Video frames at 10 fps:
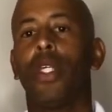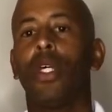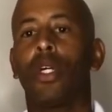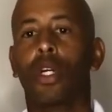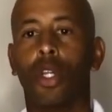
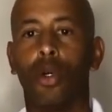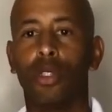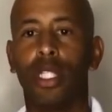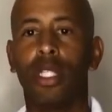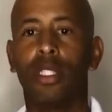Close
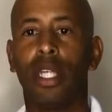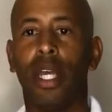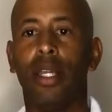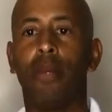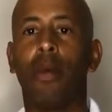the
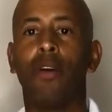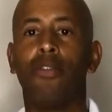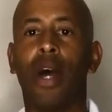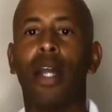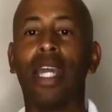estate by
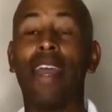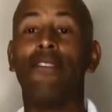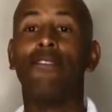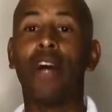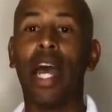filing a
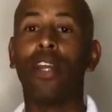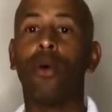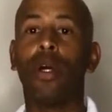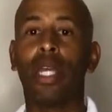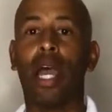
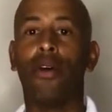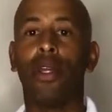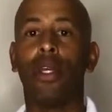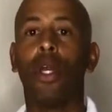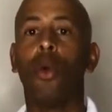final
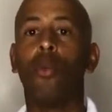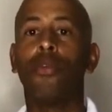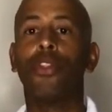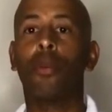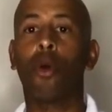accounting
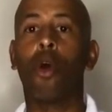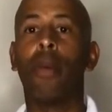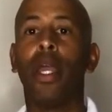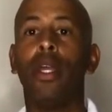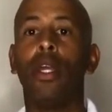with the
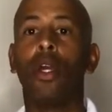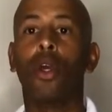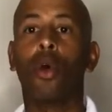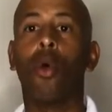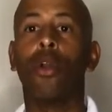probate
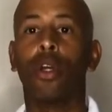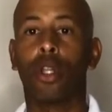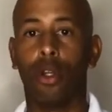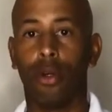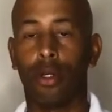court
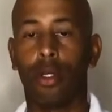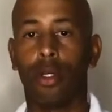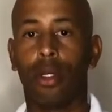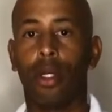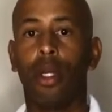clerk.
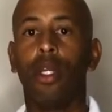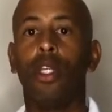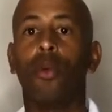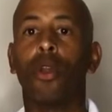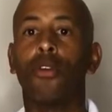
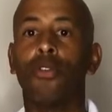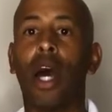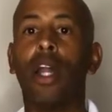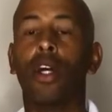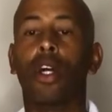You want to
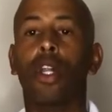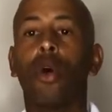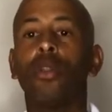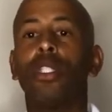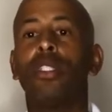file a
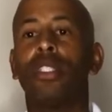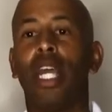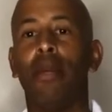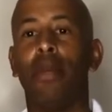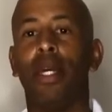closing
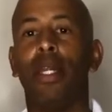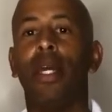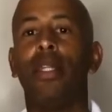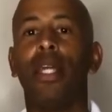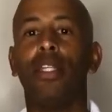statement
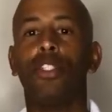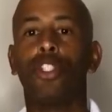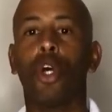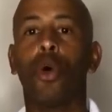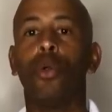that
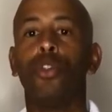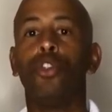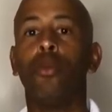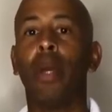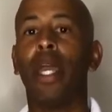shows
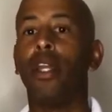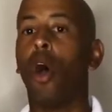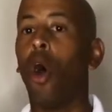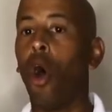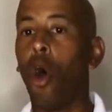you
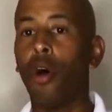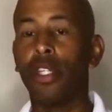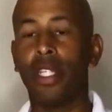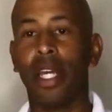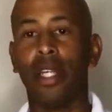paid all the
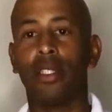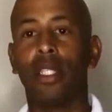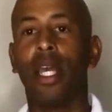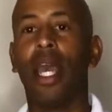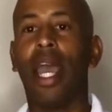debts
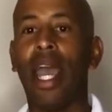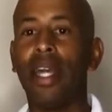and the